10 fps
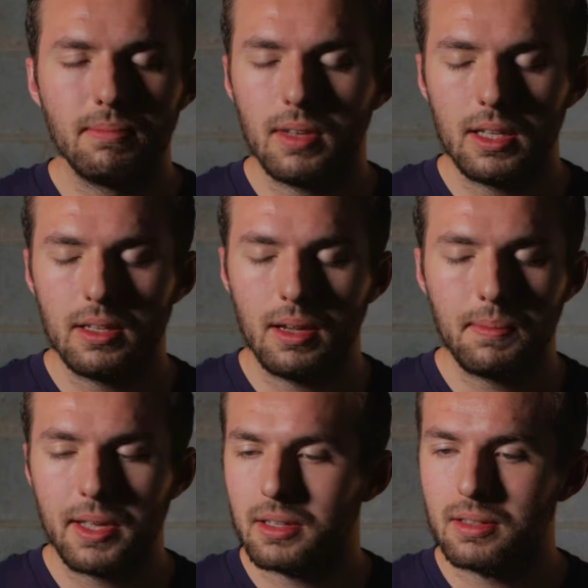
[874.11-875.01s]
I
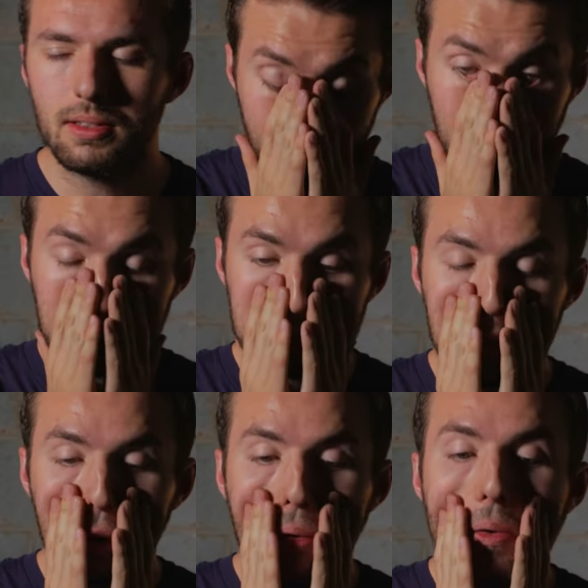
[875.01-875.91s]
mean, it's
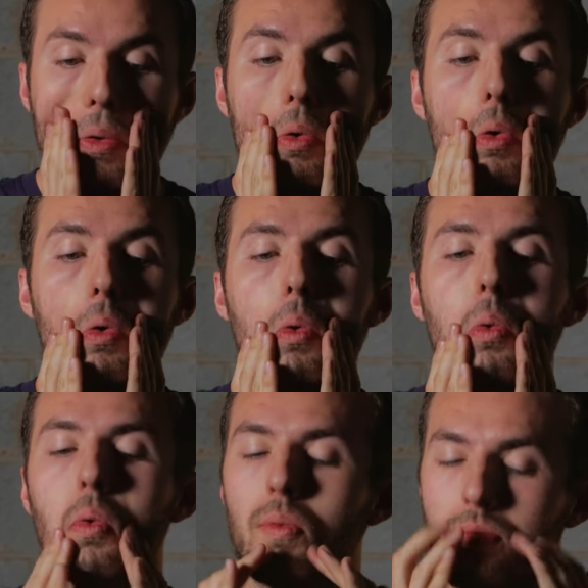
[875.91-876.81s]

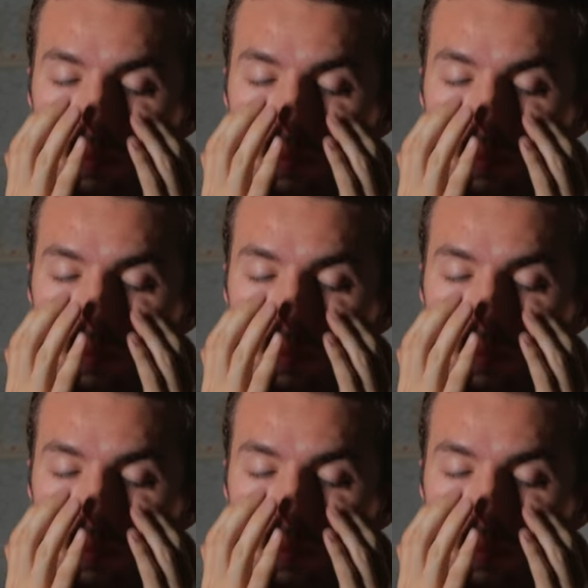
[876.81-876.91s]
so